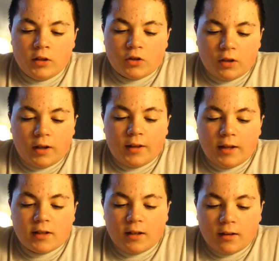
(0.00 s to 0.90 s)
So yeah,
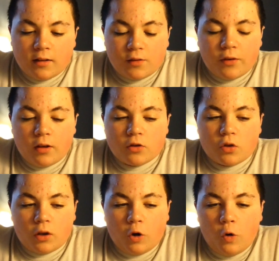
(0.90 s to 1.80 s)
that's the end of this video,
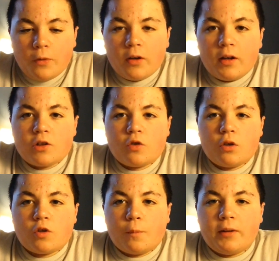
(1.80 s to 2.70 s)
so I hope you guys
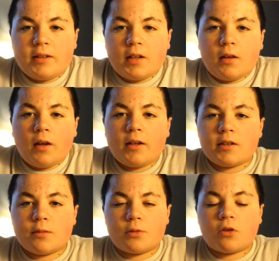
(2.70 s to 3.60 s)
enjoyed, so please
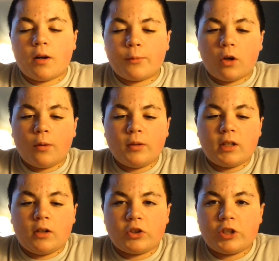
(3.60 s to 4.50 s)
like, subscribe, comment,
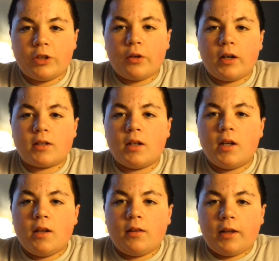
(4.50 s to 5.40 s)
and I'll see you guys
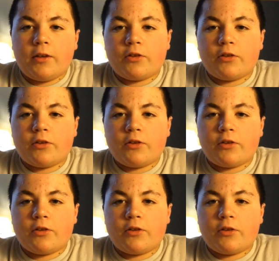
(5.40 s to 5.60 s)
later.